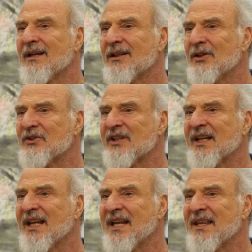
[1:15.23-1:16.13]
and closing
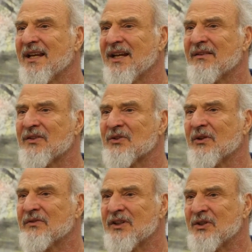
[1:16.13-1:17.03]
and lengthening of the
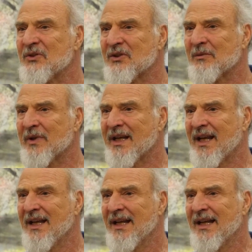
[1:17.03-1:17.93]
soft tissues of the body.